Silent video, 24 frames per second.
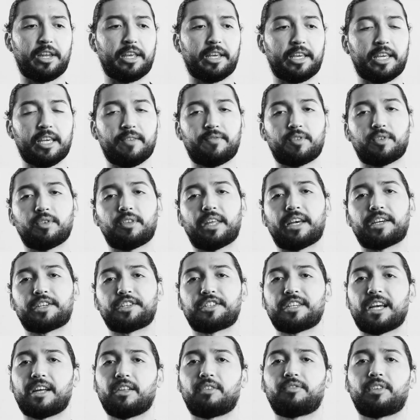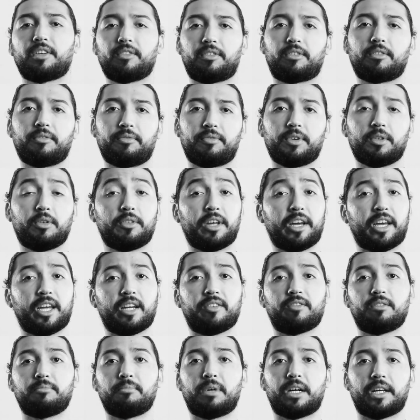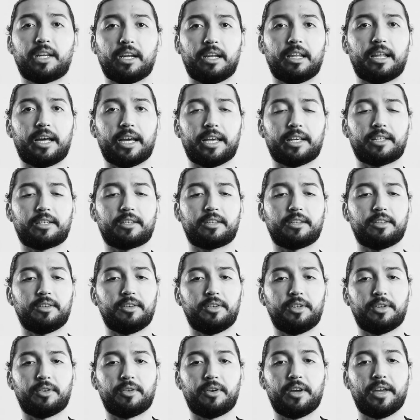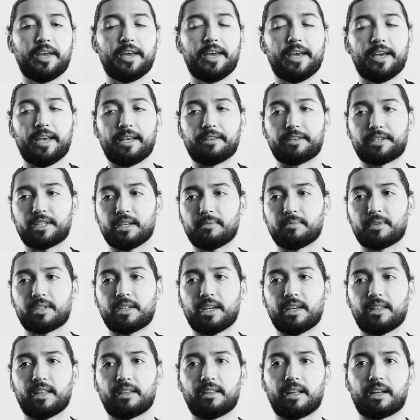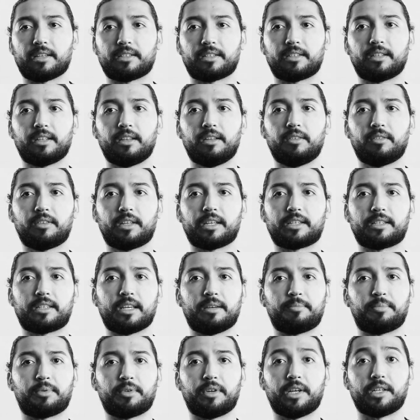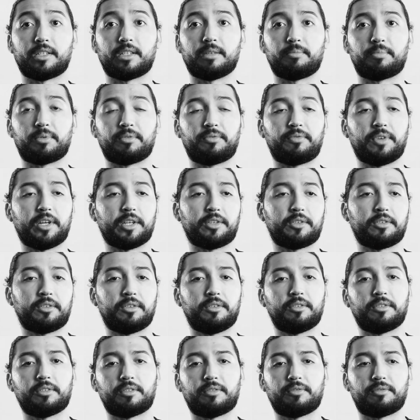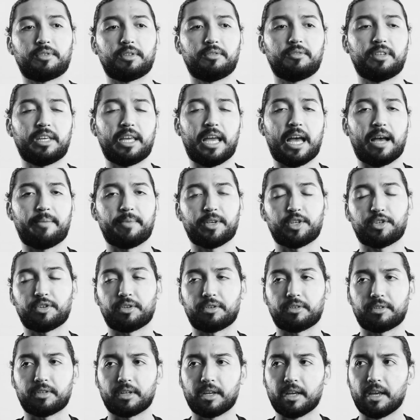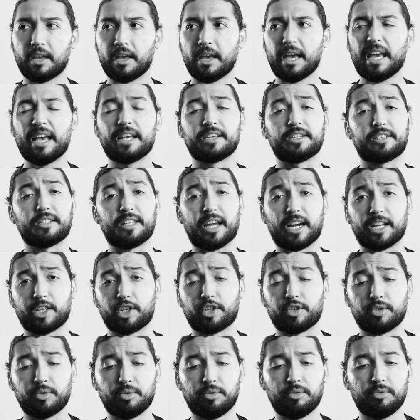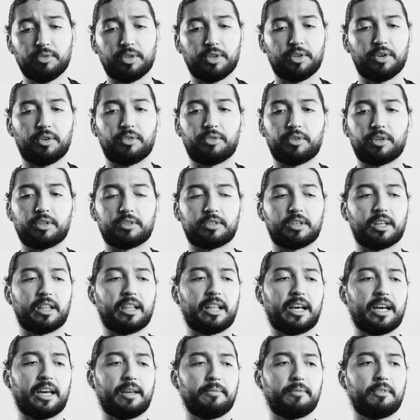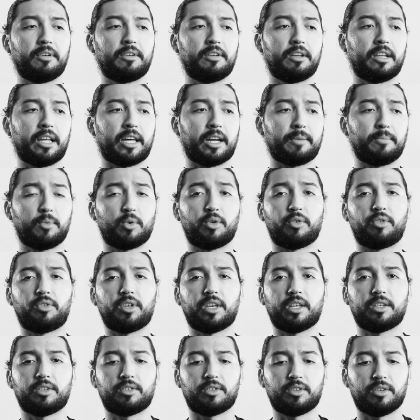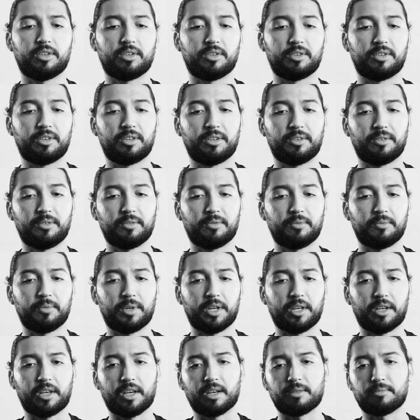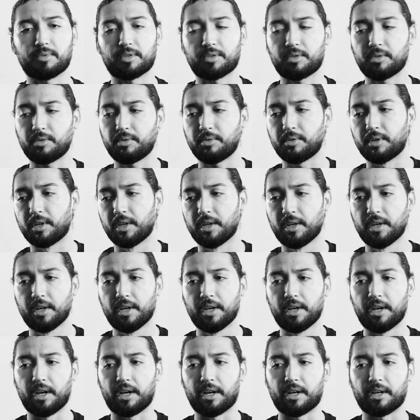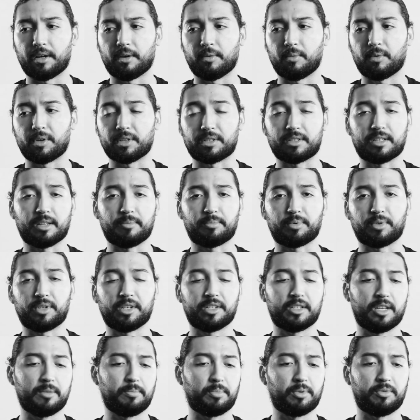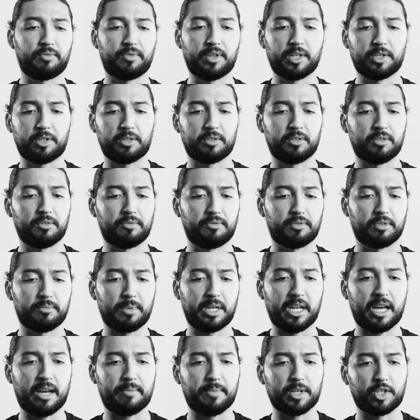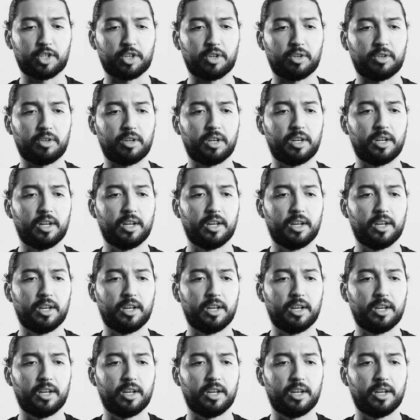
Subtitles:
it gives you that shallow depth of field that everybody likes, you know. And some say that that's the look that separates the professionals from the amateurs. It's not true, you know, there's a lot of more things, you know, when it comes to what separates a professional from an amateur,